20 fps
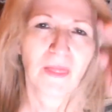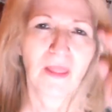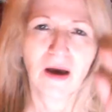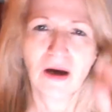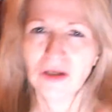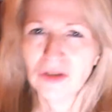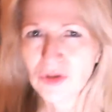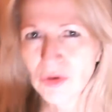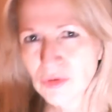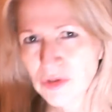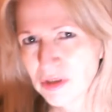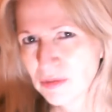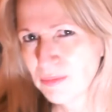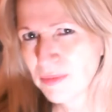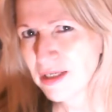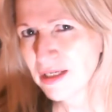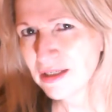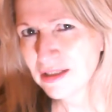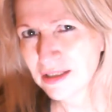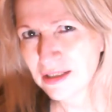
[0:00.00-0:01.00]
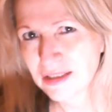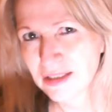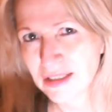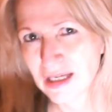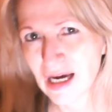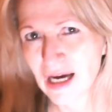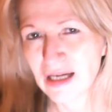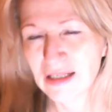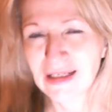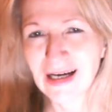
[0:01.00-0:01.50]
so to me, this
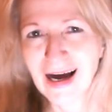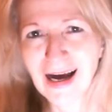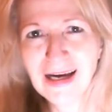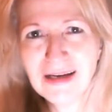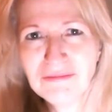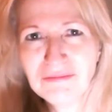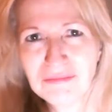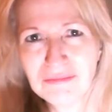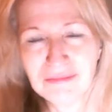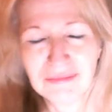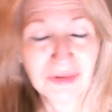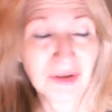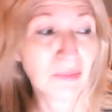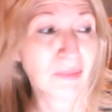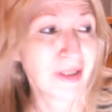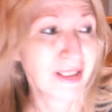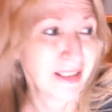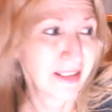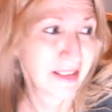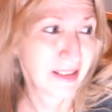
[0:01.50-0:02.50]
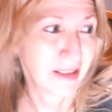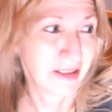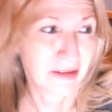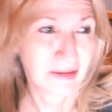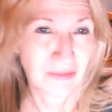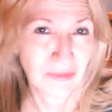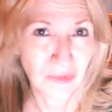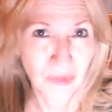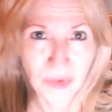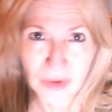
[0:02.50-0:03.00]
says somebody
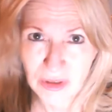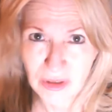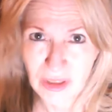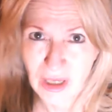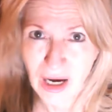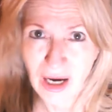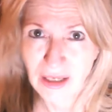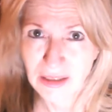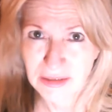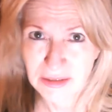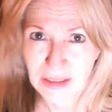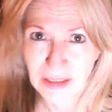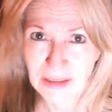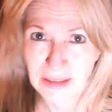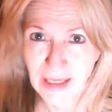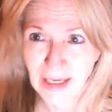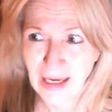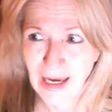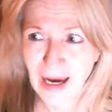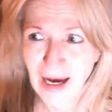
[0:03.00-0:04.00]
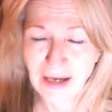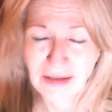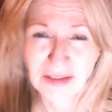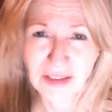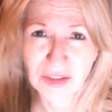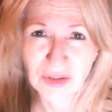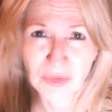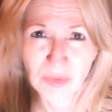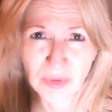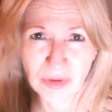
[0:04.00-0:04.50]
didn't realize that they had
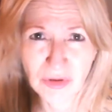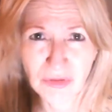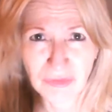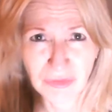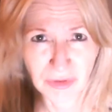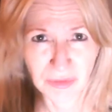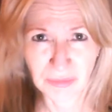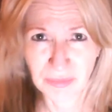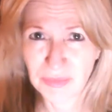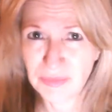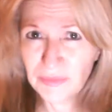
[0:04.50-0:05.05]
this wonderful,